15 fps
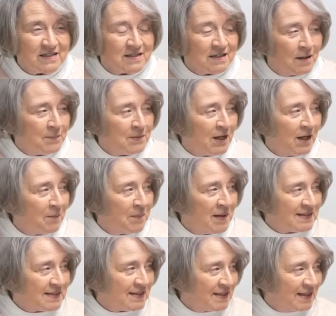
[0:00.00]
summed up
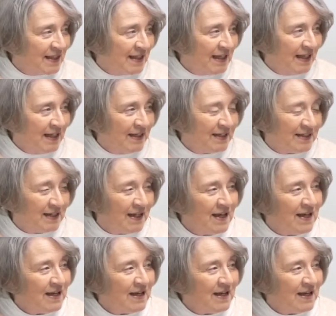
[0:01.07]
as the end.